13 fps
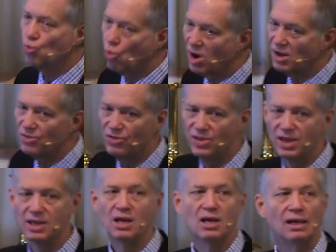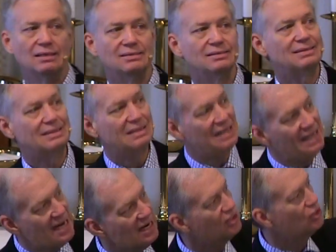one that
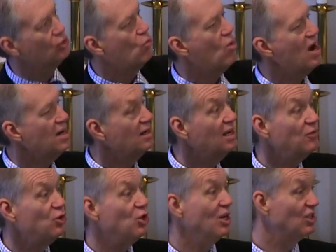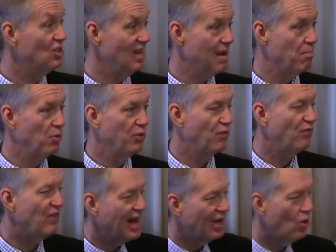leads the way and gives you an example to
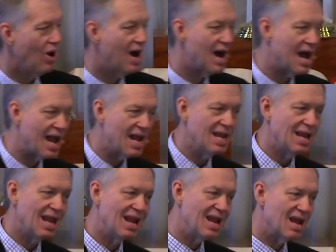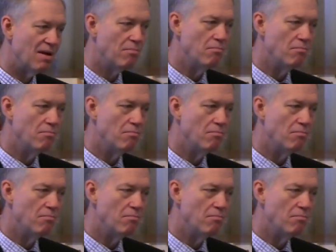follow. I am